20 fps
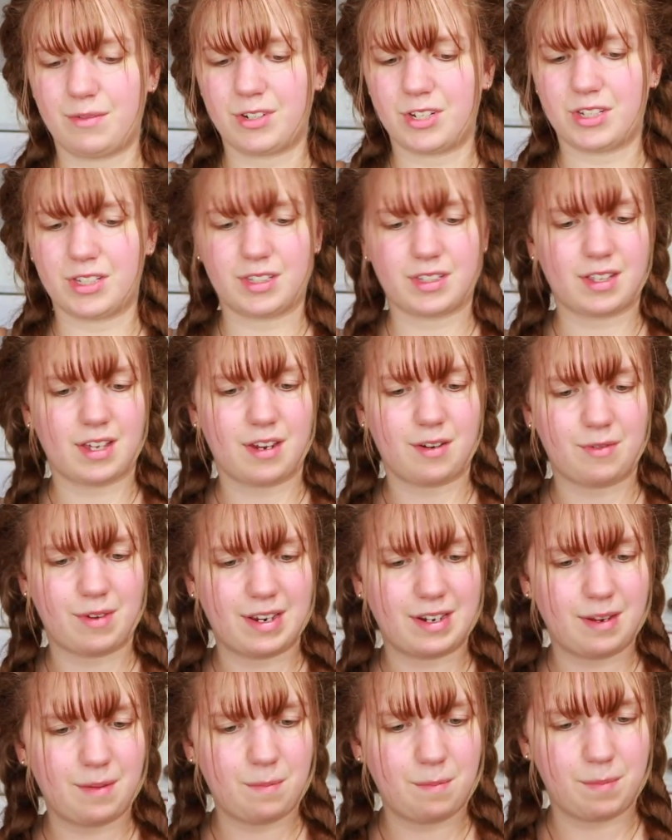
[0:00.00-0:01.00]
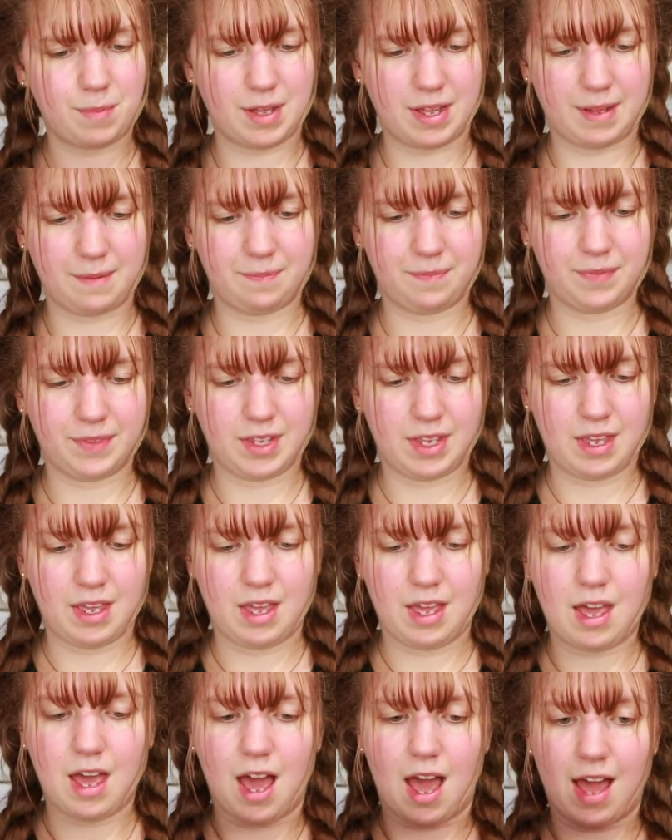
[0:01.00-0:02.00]
which is kind of random, but
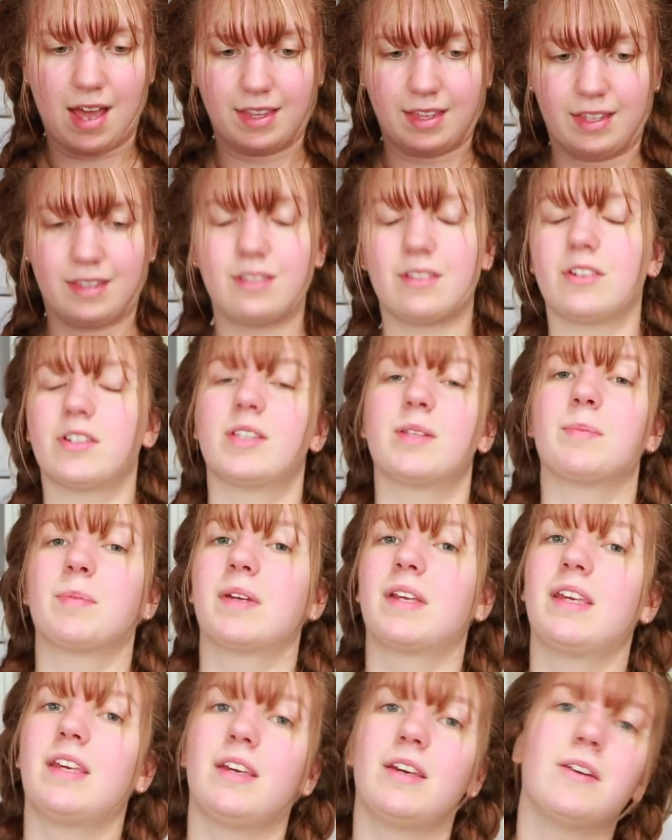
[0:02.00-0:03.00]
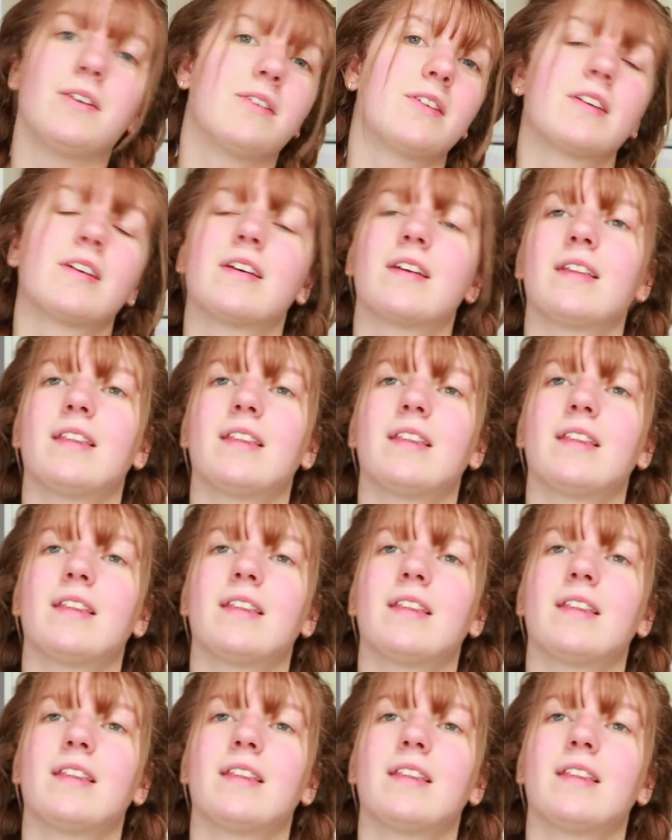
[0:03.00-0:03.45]
I think they're super cute.